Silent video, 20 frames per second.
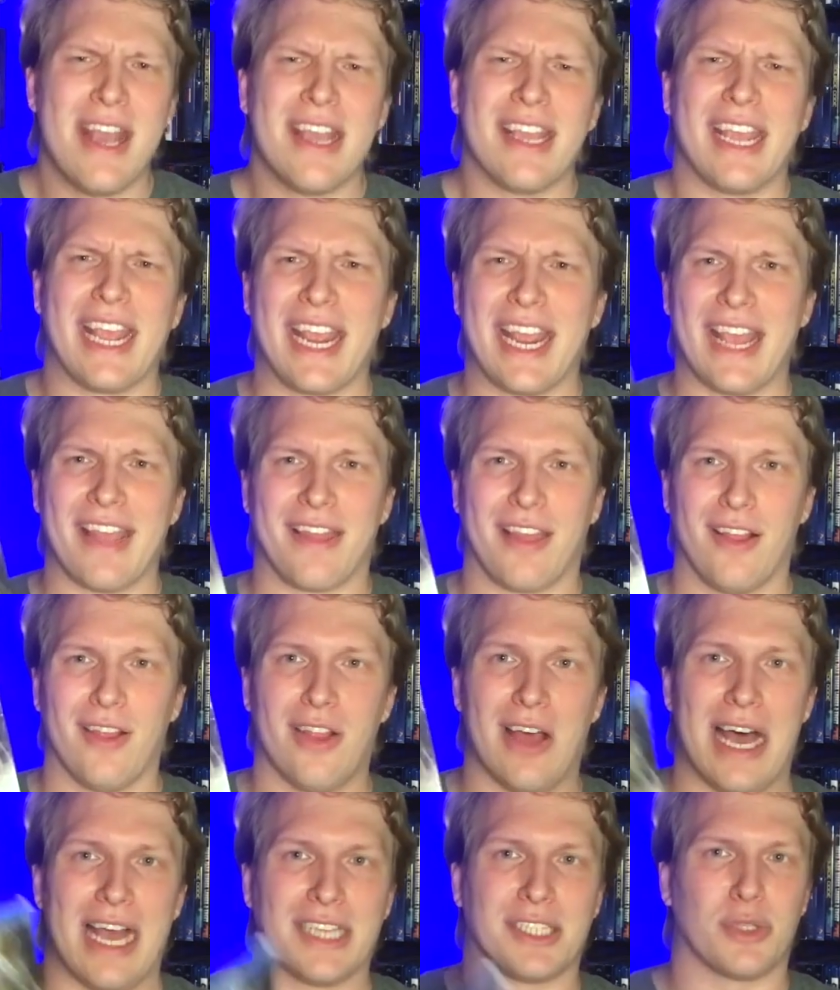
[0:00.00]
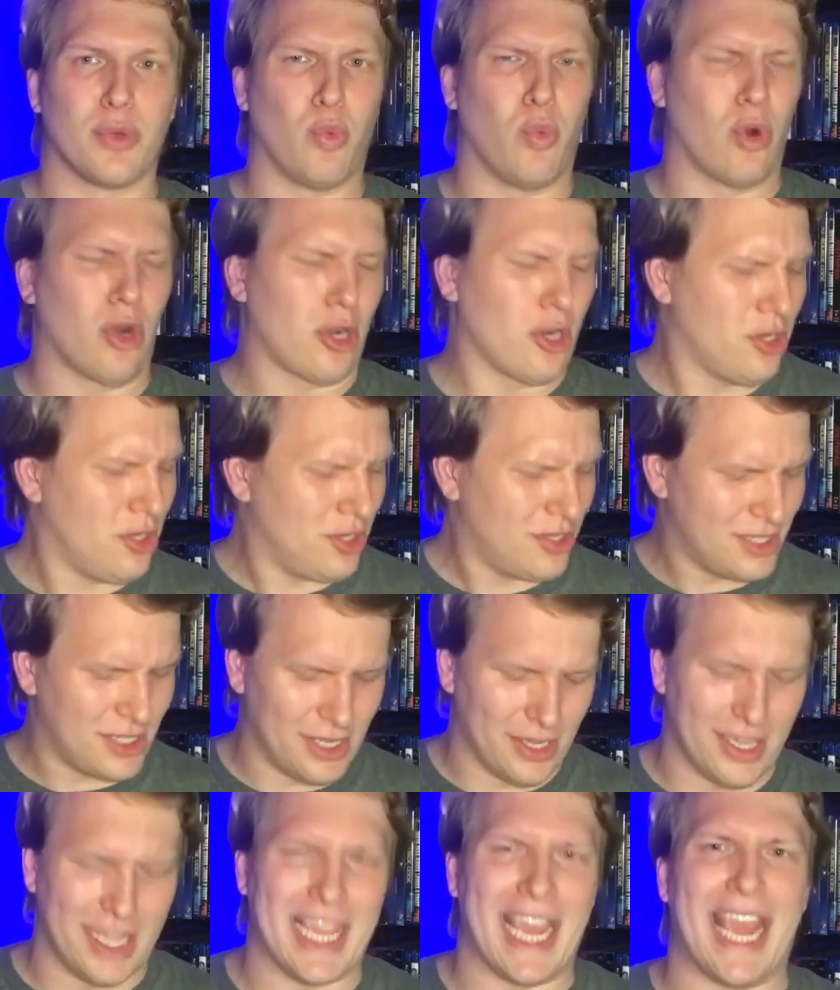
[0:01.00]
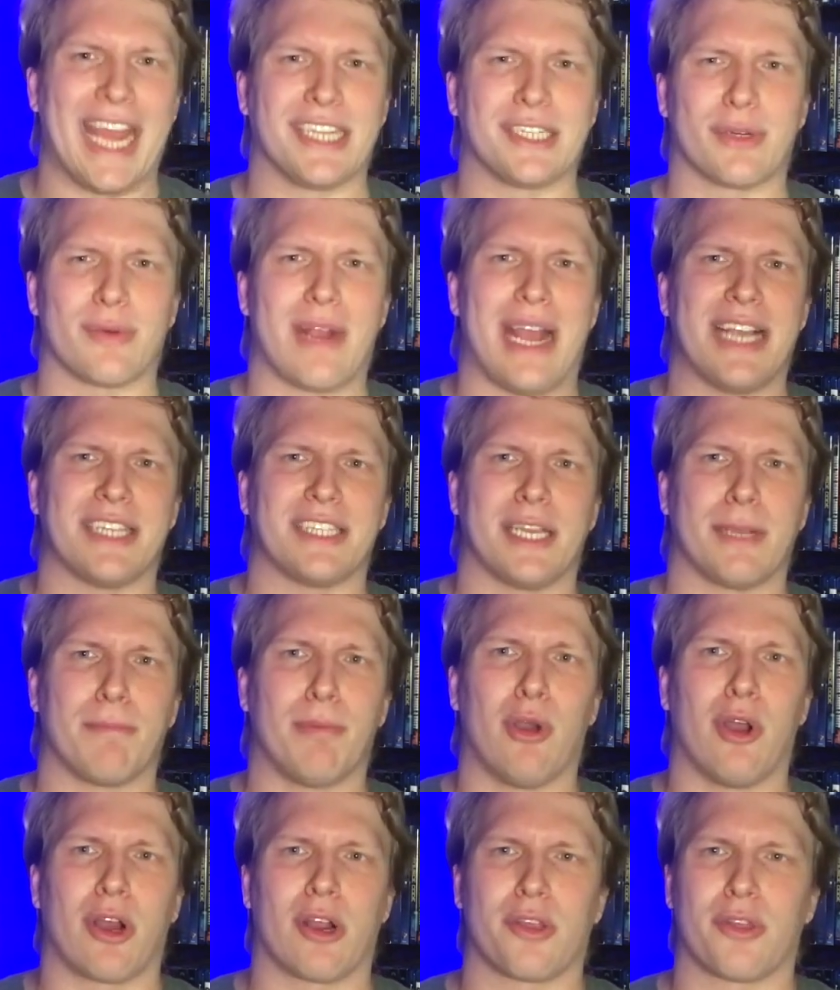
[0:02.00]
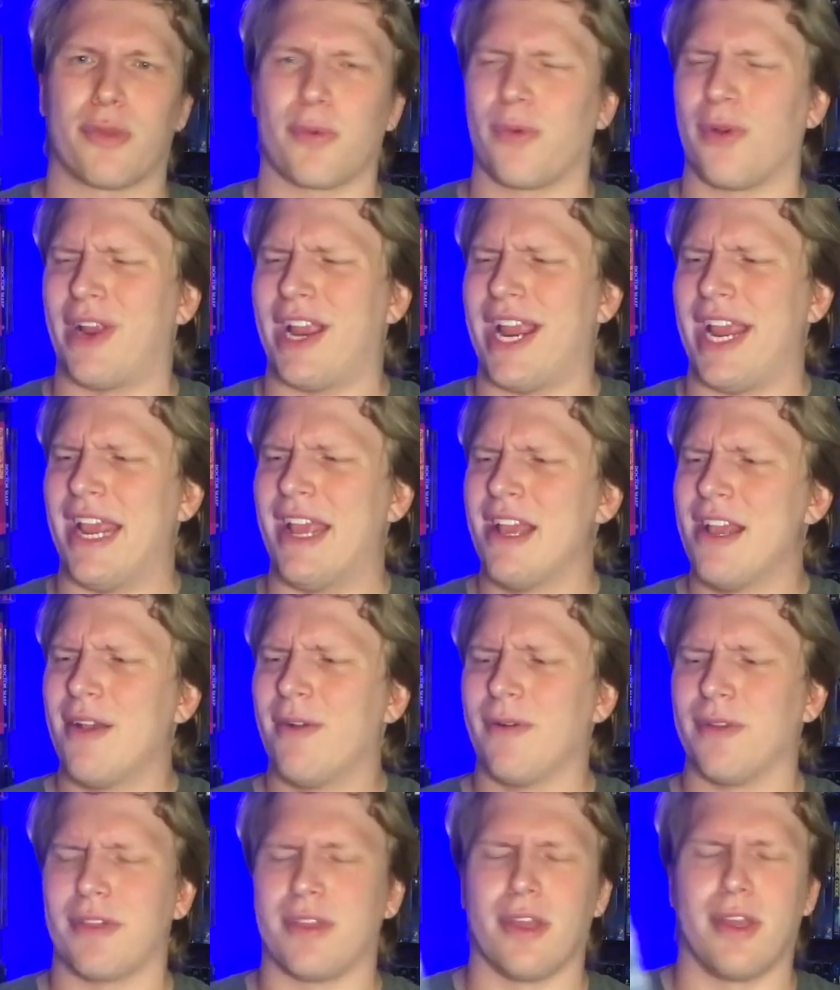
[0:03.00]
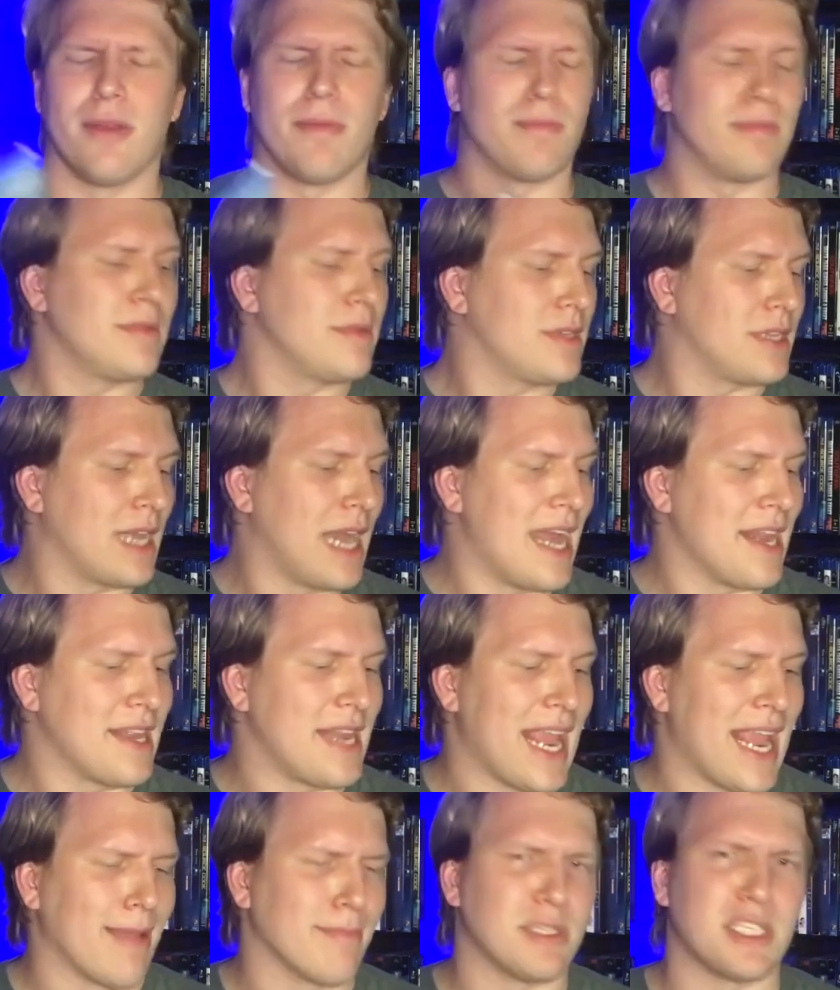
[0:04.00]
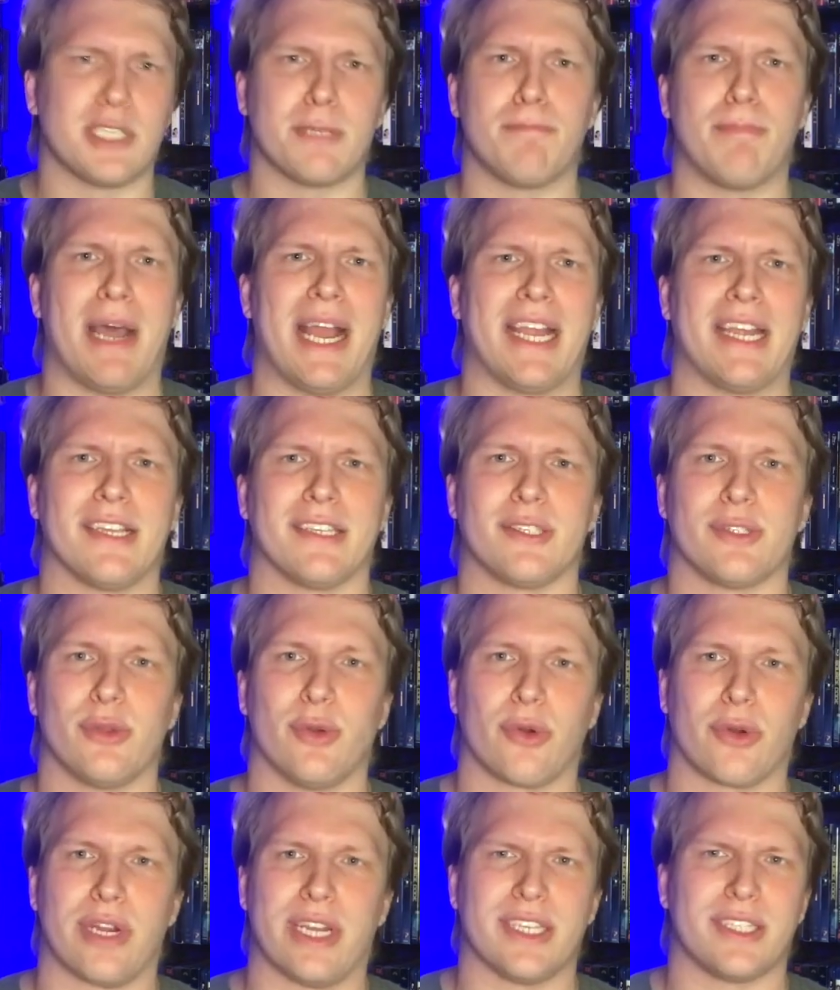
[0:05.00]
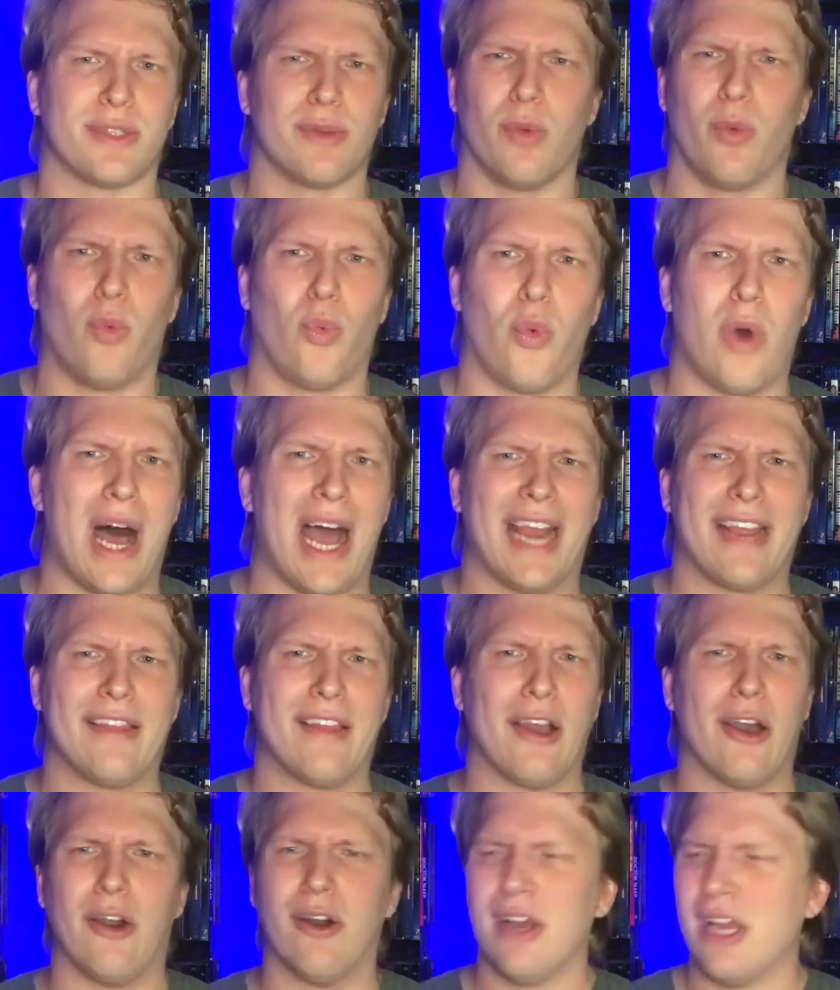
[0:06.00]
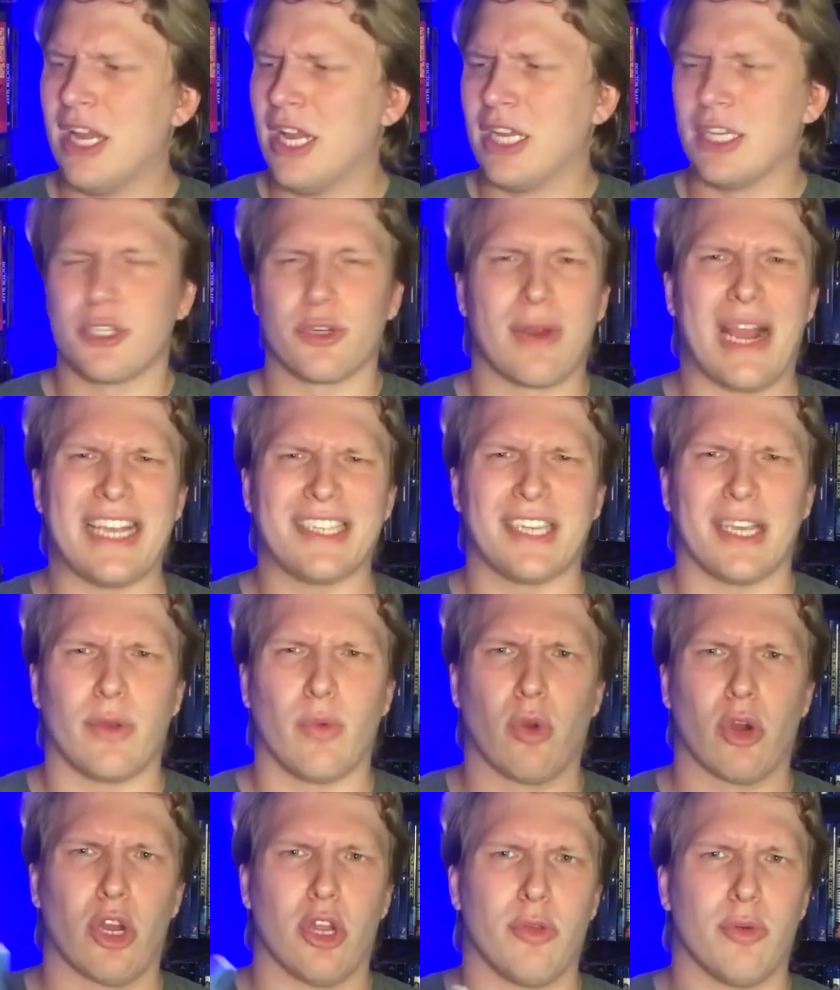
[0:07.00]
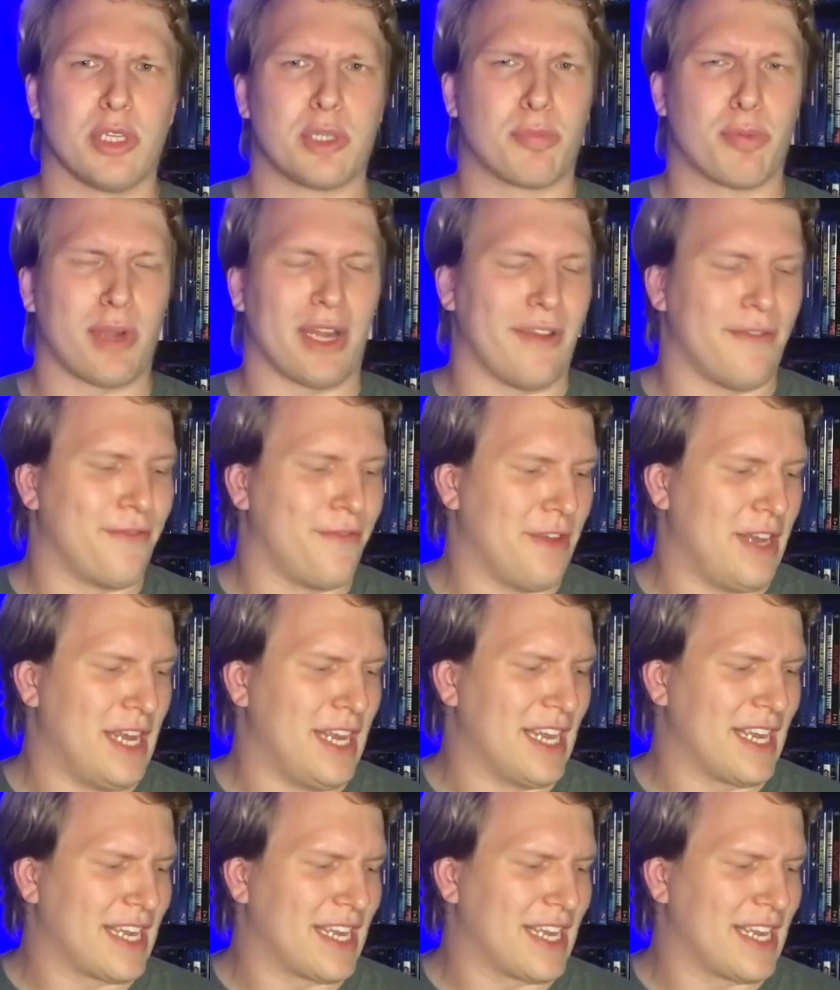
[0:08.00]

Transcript: You get The Lost World. You get Jurassic Park 3 with the goddamn Spinosaurus. Why, though? Jurassic World was pretty fun.